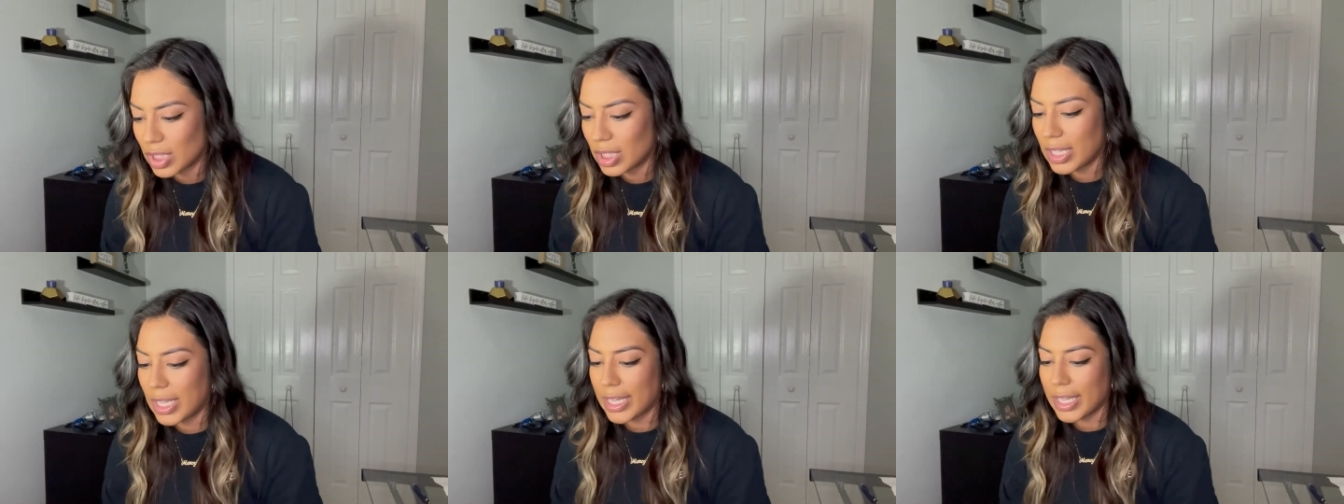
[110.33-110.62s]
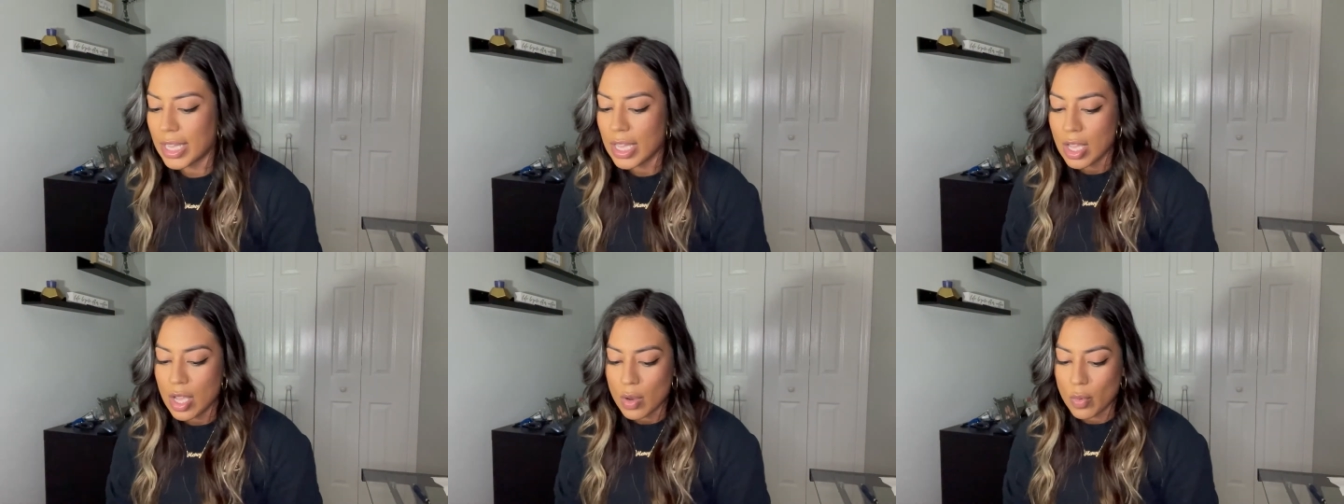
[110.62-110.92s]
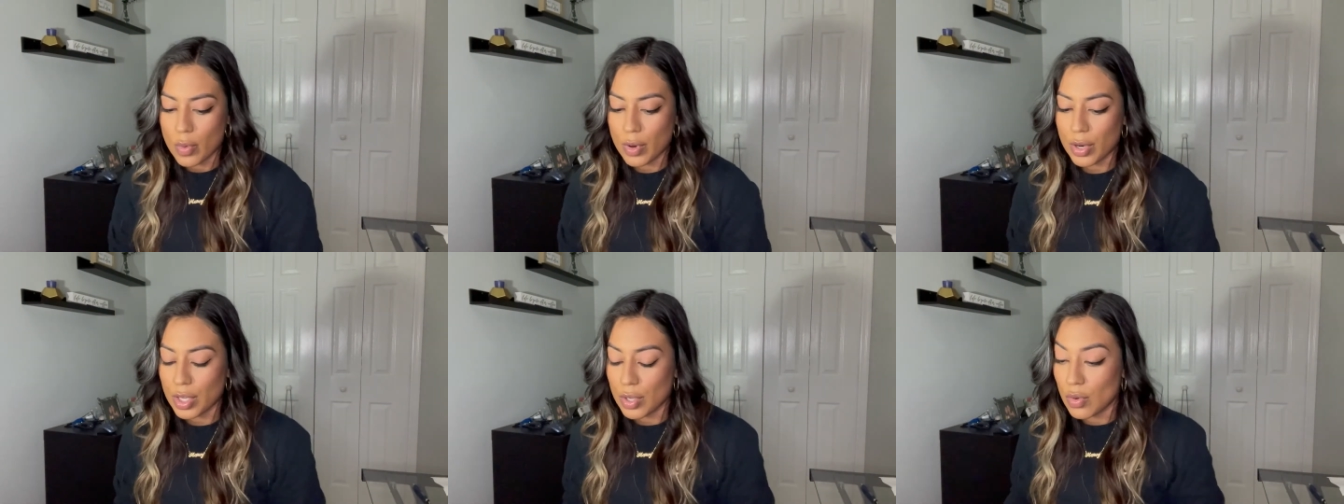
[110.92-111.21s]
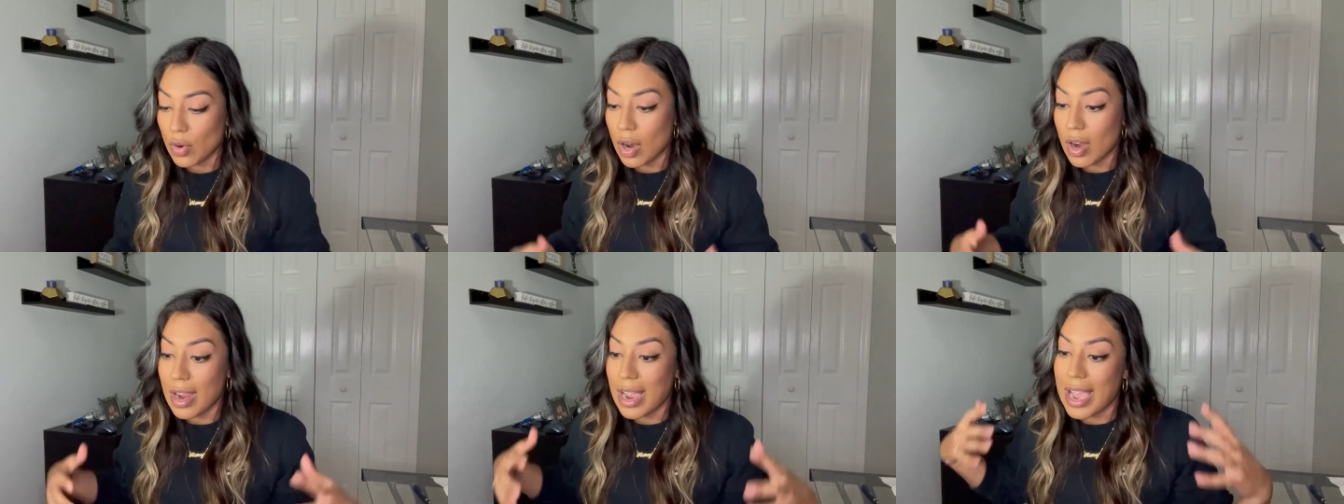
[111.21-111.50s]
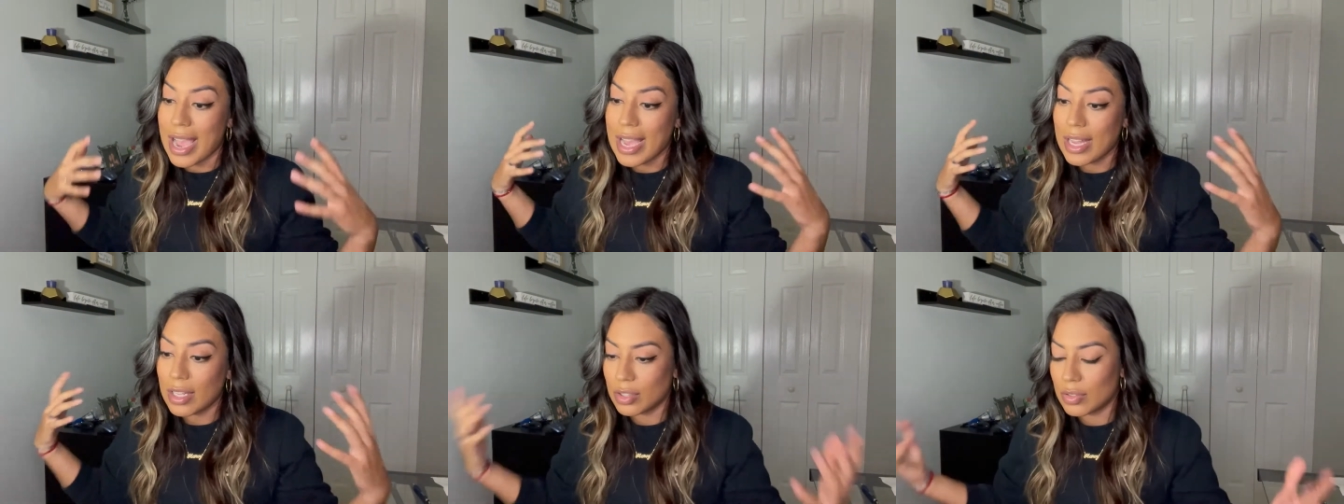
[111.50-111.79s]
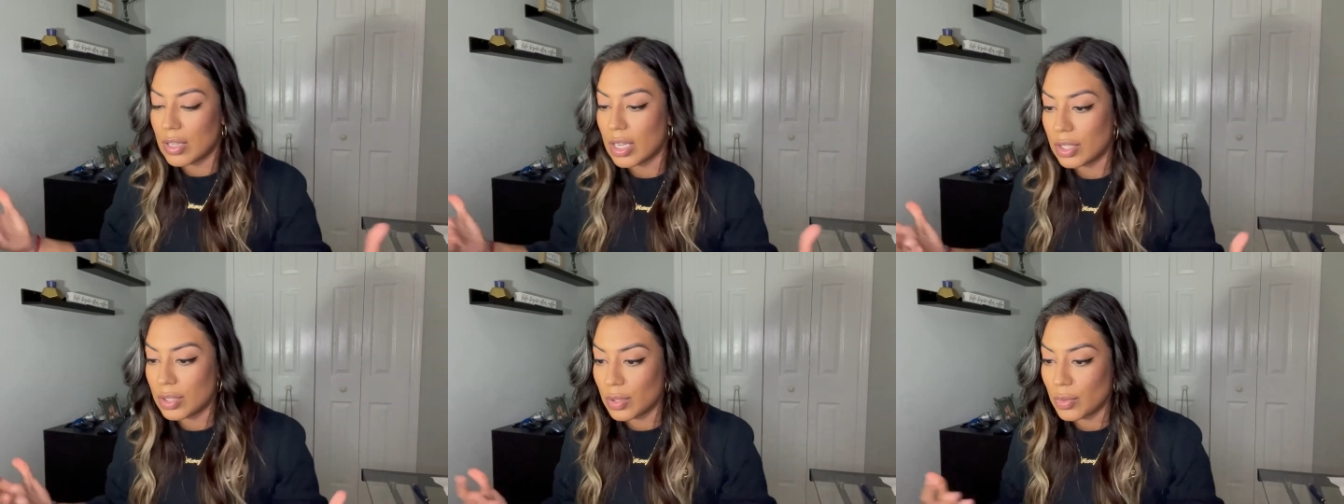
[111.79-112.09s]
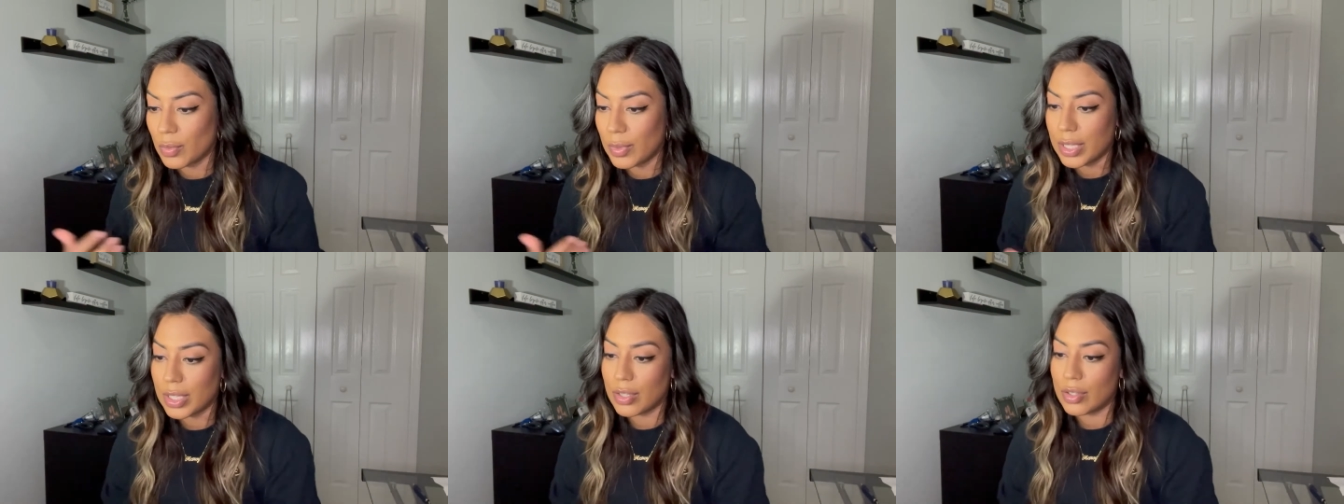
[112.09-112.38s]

like where you are at throughout the week.